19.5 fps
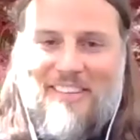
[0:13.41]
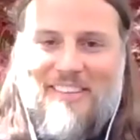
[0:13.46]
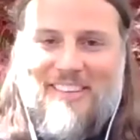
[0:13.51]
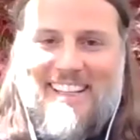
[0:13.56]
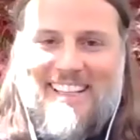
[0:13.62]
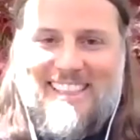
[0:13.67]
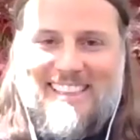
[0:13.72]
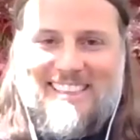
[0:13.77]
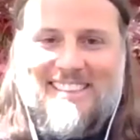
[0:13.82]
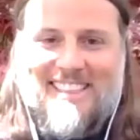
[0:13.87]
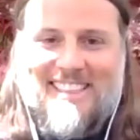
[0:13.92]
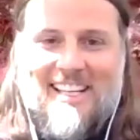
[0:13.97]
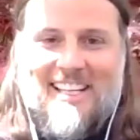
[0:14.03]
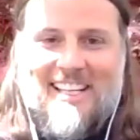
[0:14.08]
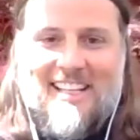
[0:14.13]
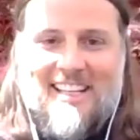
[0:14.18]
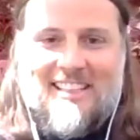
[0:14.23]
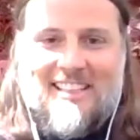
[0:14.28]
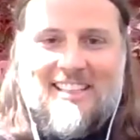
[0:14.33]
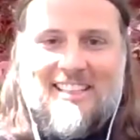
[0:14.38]
is
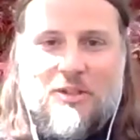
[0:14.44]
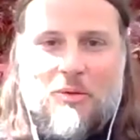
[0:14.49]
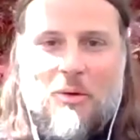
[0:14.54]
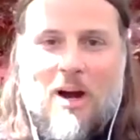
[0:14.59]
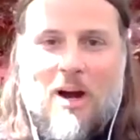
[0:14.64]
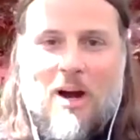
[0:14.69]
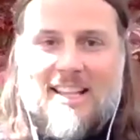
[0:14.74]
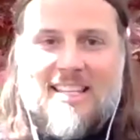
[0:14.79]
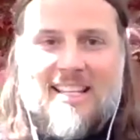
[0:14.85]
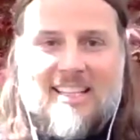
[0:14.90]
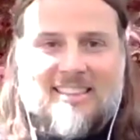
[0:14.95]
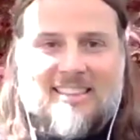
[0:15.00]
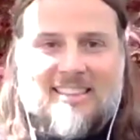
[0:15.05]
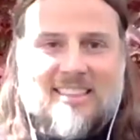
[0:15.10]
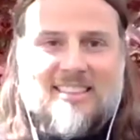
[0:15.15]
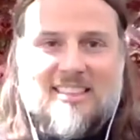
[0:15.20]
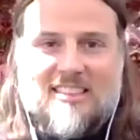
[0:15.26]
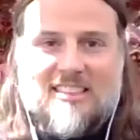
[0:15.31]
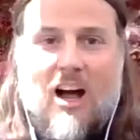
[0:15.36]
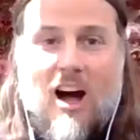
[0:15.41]
do I think this
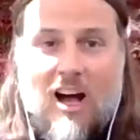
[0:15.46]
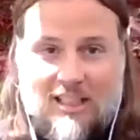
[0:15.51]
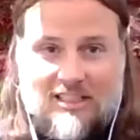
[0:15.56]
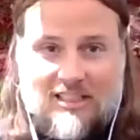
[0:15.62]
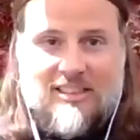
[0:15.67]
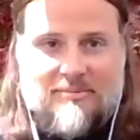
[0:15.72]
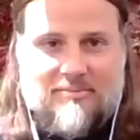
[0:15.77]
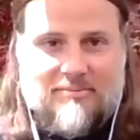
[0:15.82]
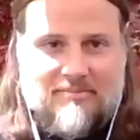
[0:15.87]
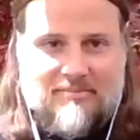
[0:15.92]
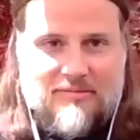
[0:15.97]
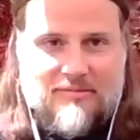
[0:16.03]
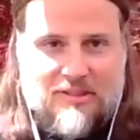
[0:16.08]
is awesome?